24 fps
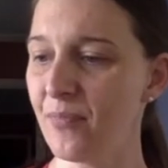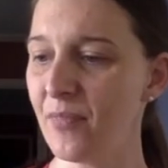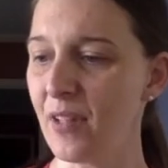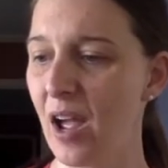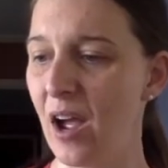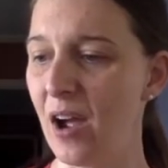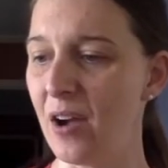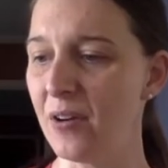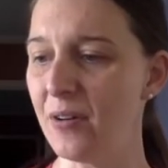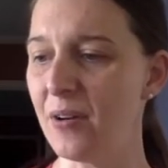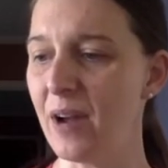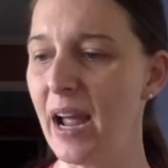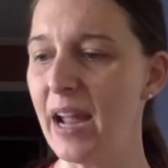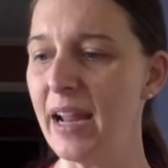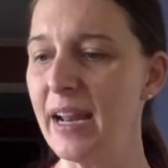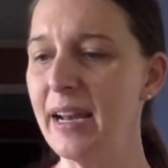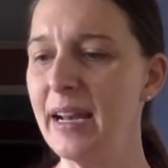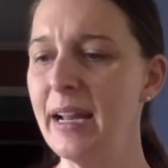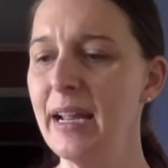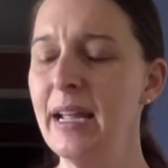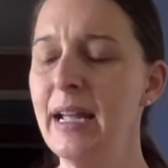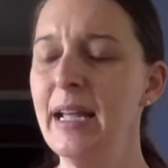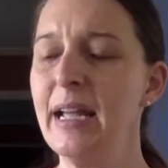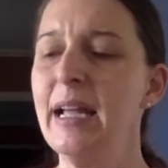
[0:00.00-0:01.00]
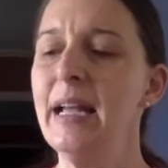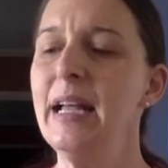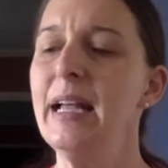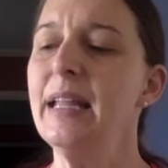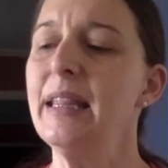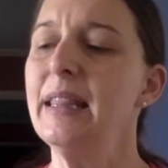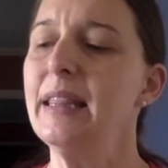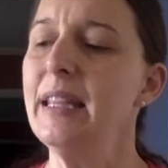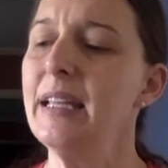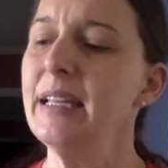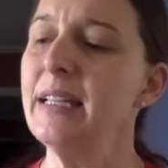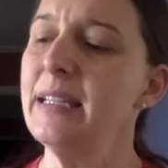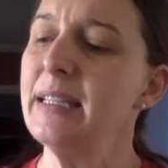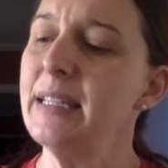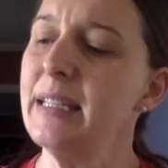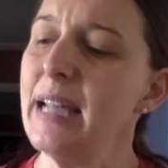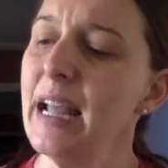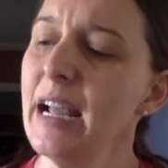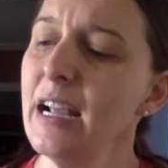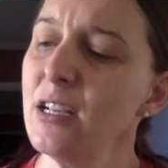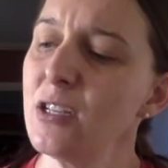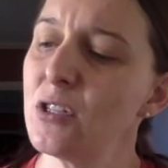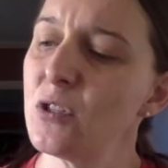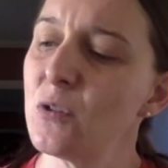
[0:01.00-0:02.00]
All right, this
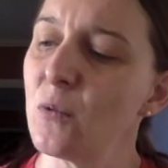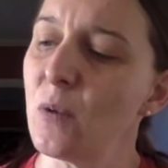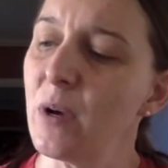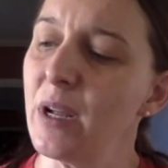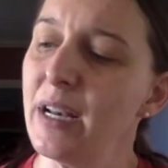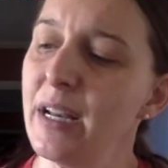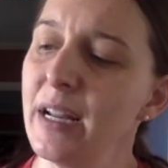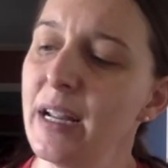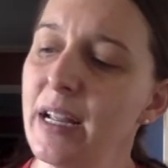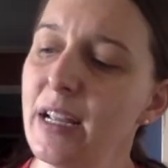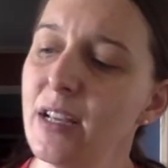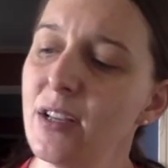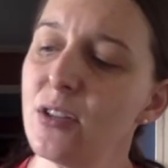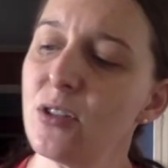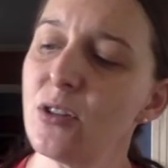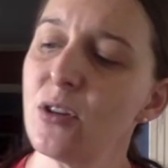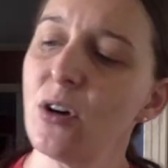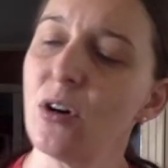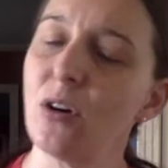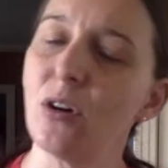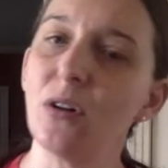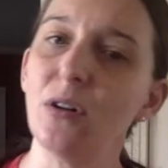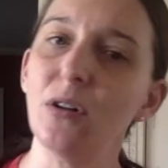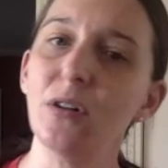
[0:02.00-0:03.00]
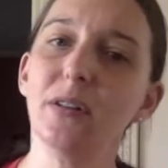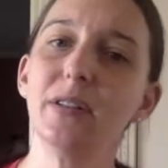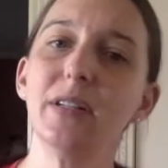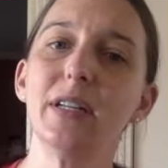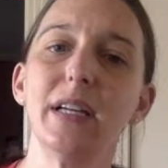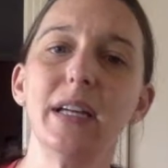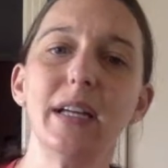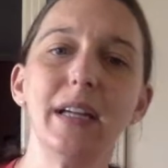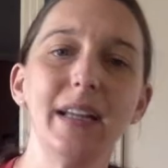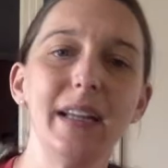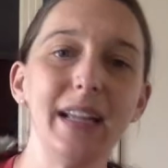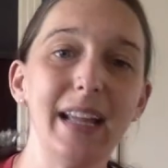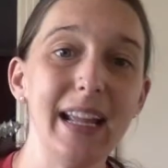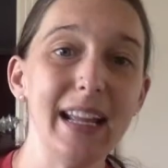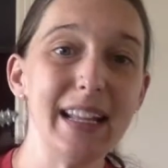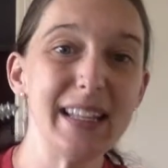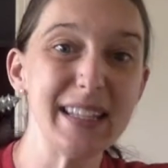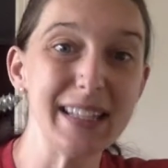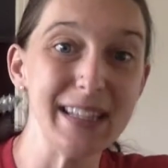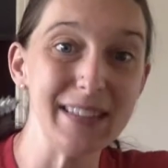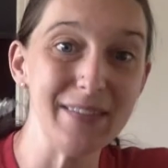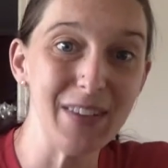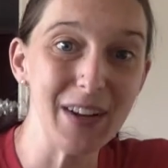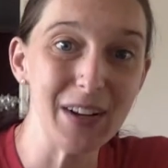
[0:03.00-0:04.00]
next one is called, it's
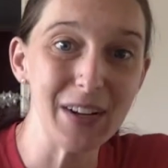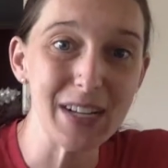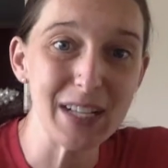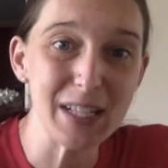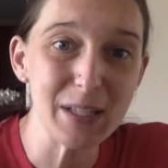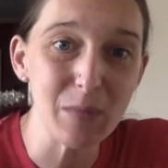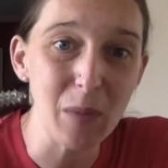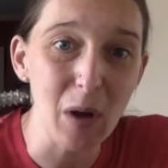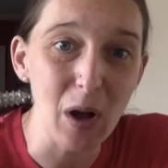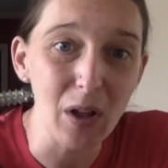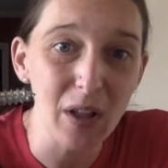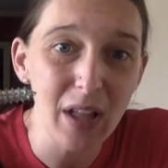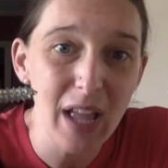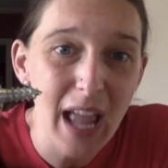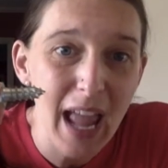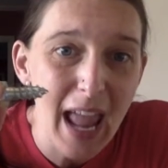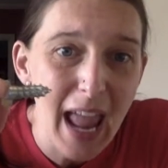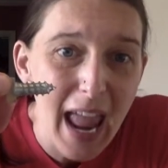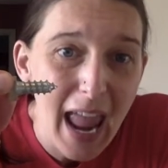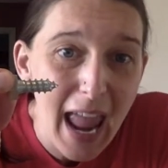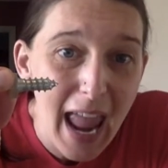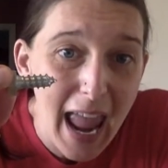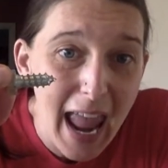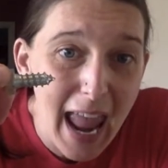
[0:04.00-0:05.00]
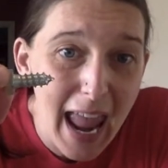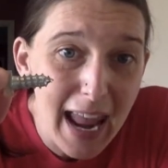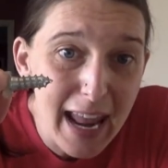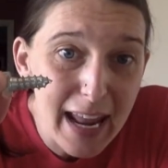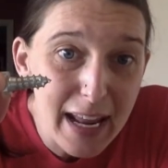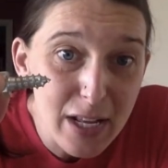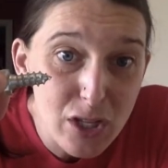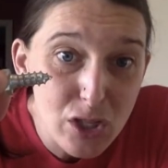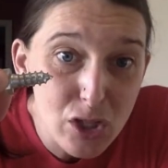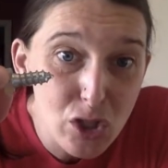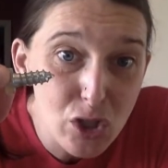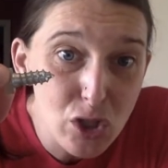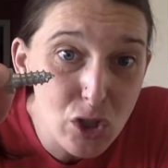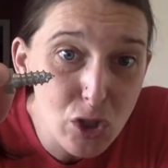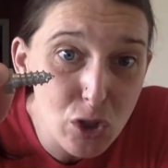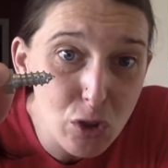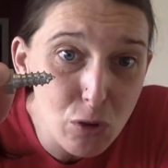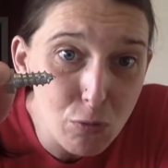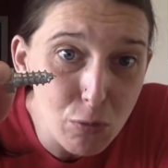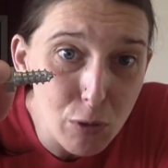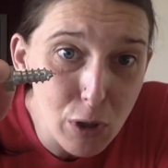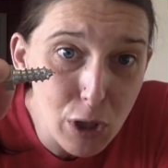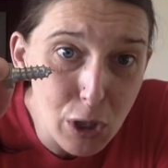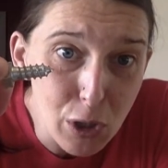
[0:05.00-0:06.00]
very small, a
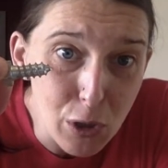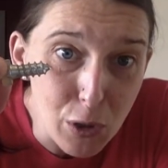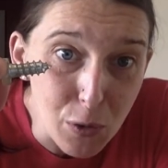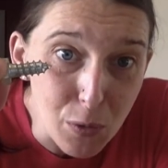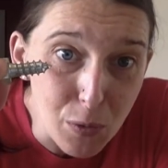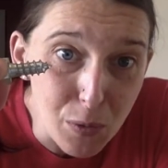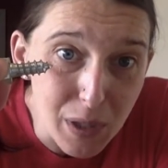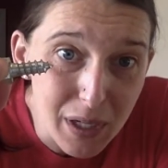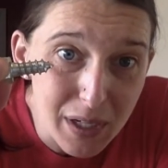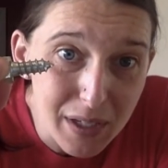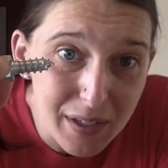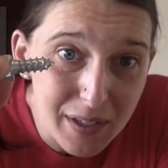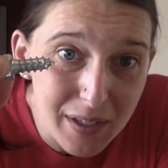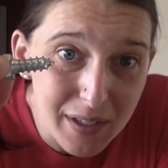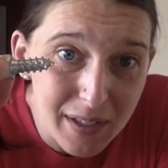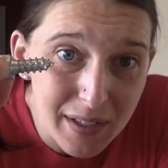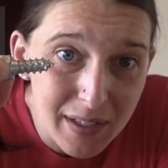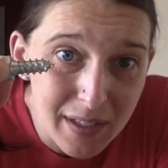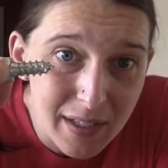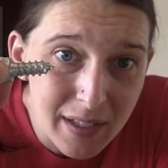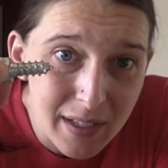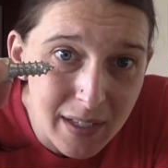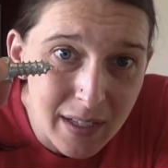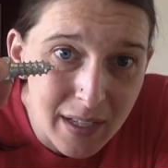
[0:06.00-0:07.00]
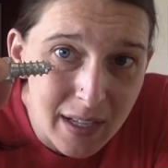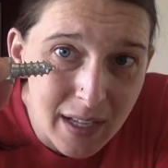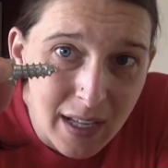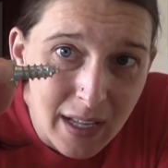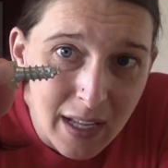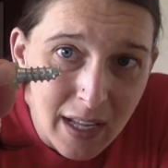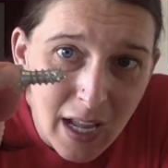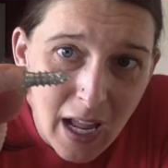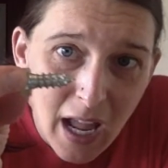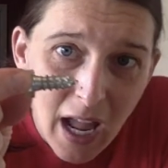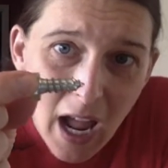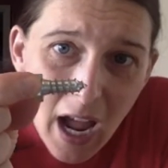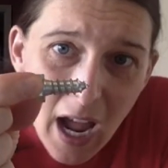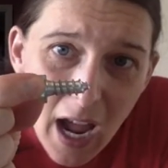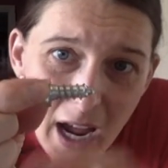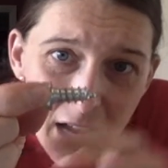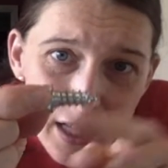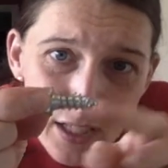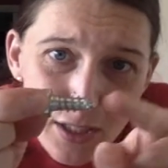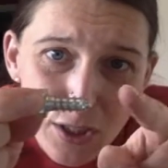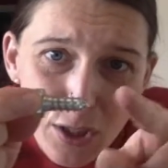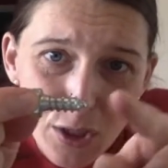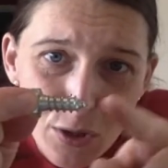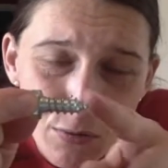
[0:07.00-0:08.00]
screw. A
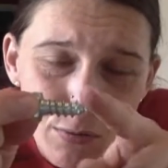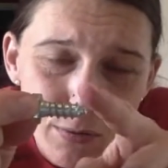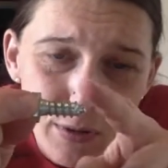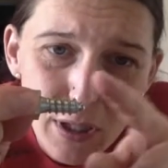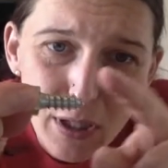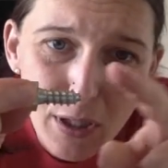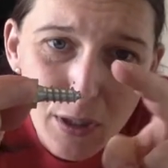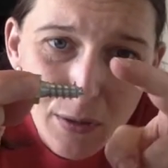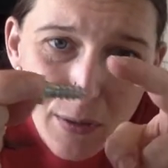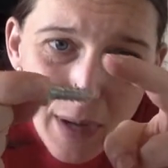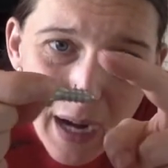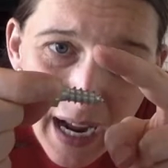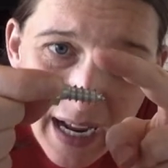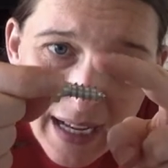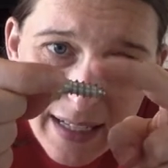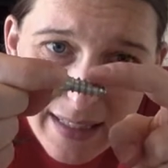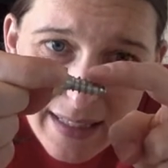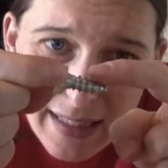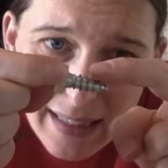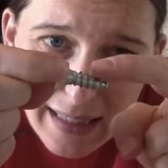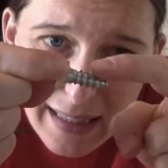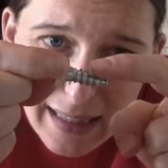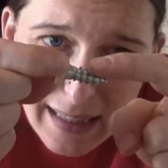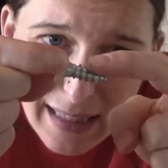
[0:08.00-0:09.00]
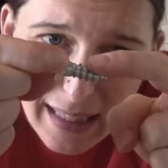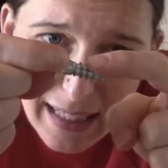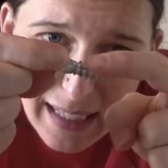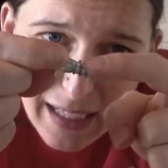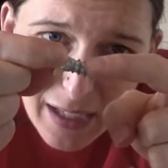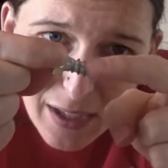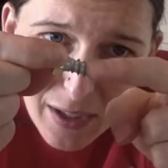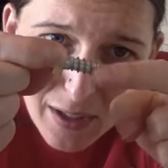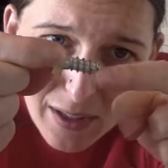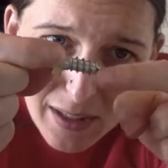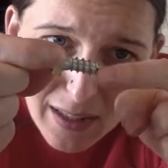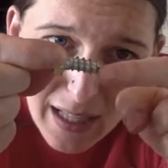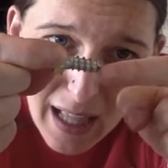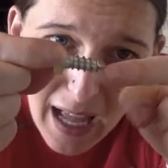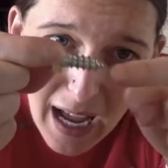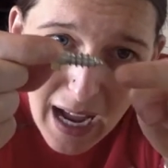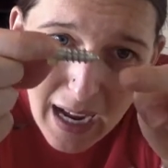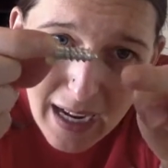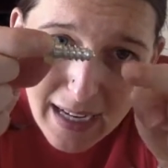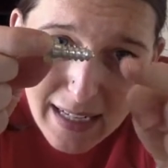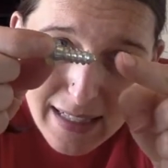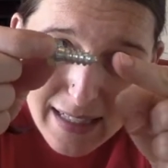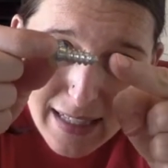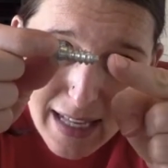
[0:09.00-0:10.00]
screw has little
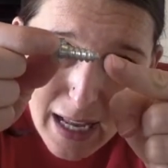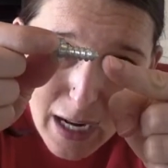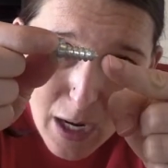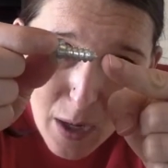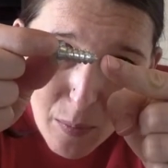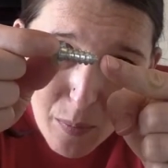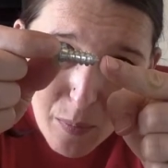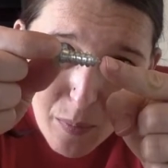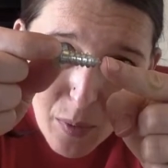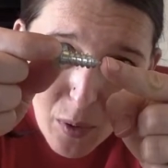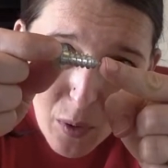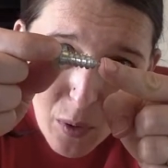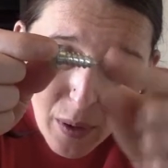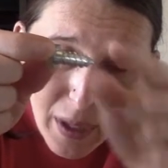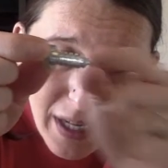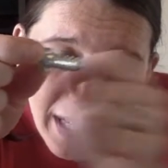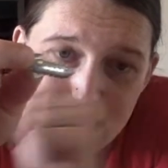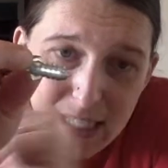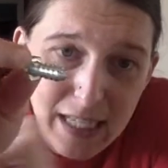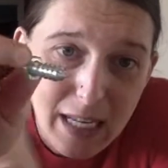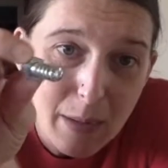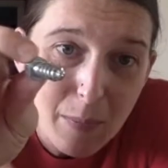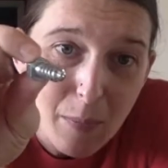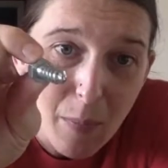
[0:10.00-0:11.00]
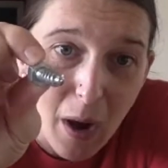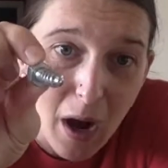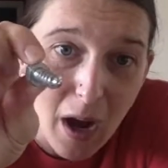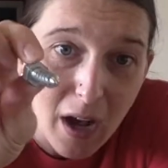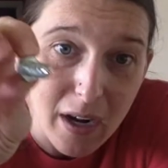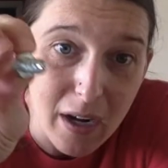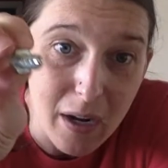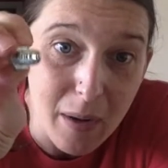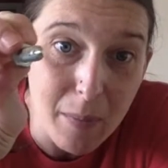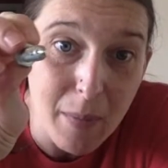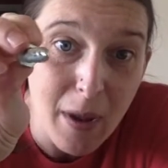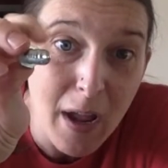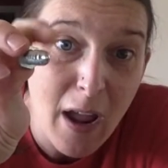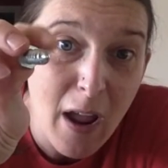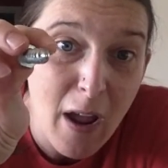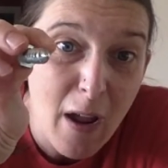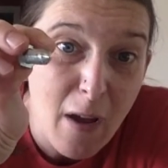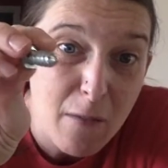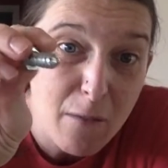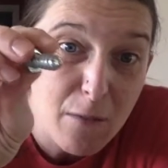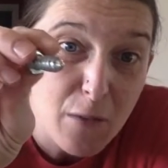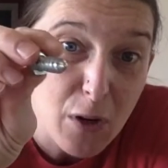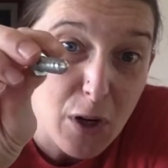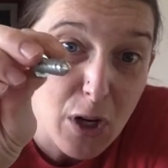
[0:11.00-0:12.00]
lines and a pointy bottom
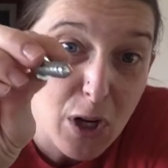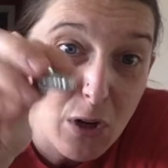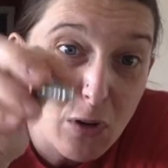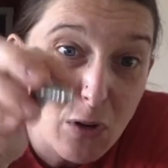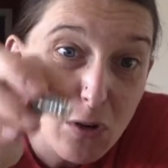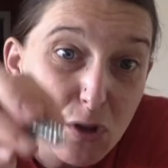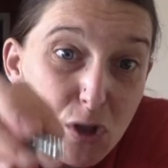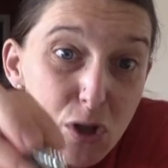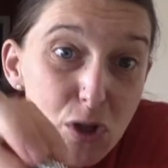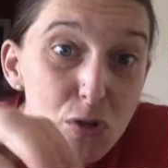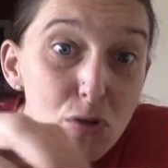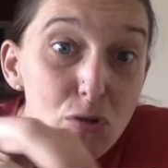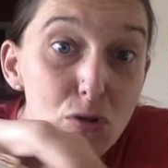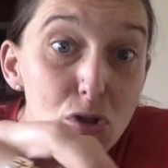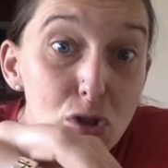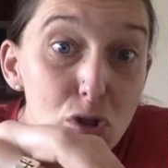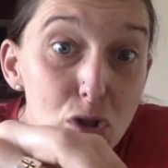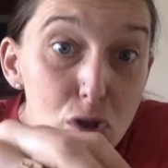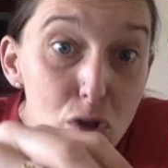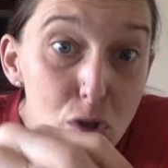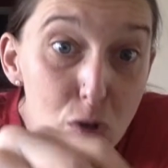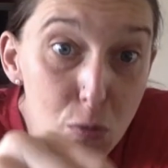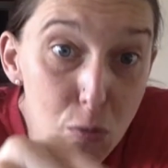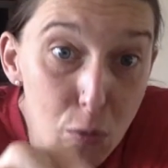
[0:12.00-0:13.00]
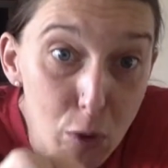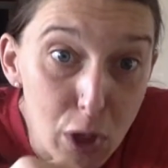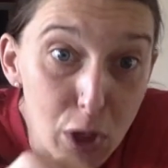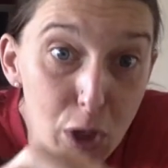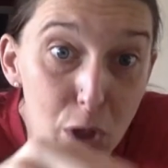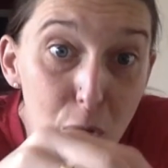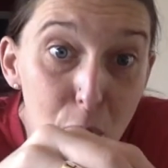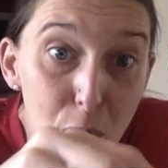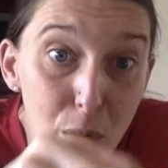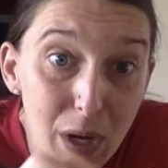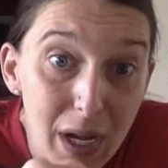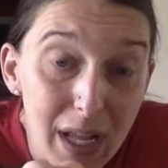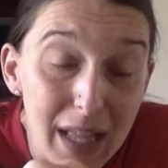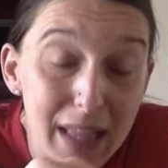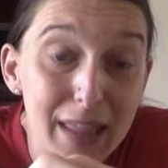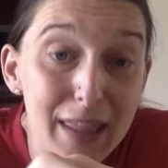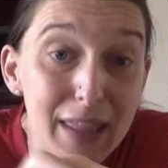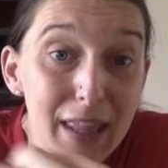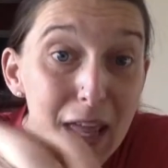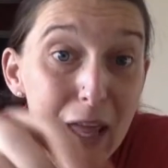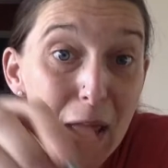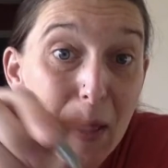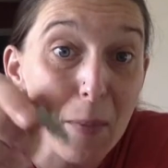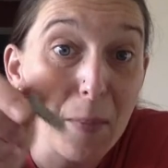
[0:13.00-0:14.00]
for you to screw
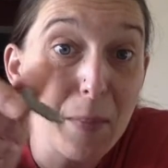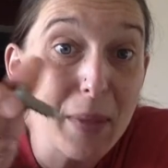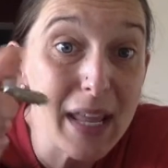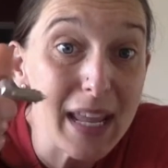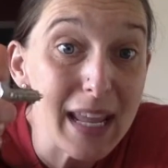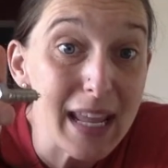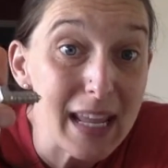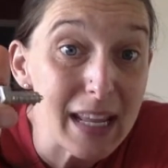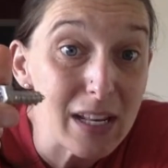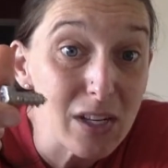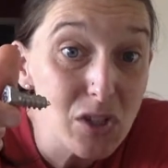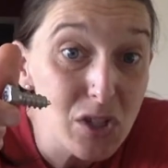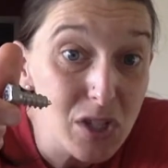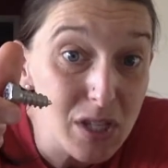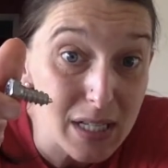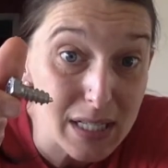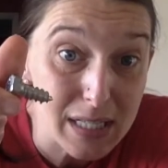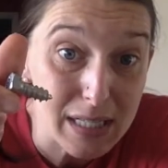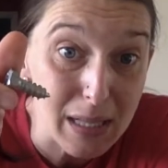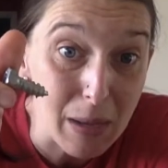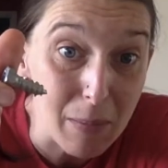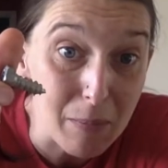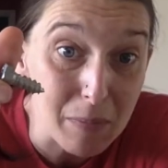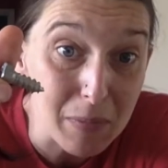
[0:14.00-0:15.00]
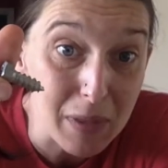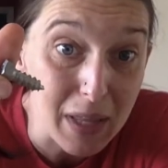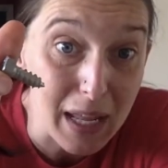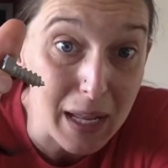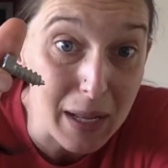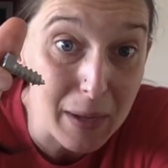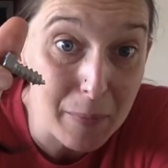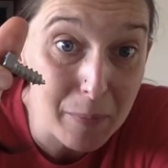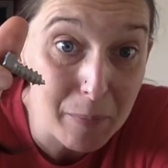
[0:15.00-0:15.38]
them into something.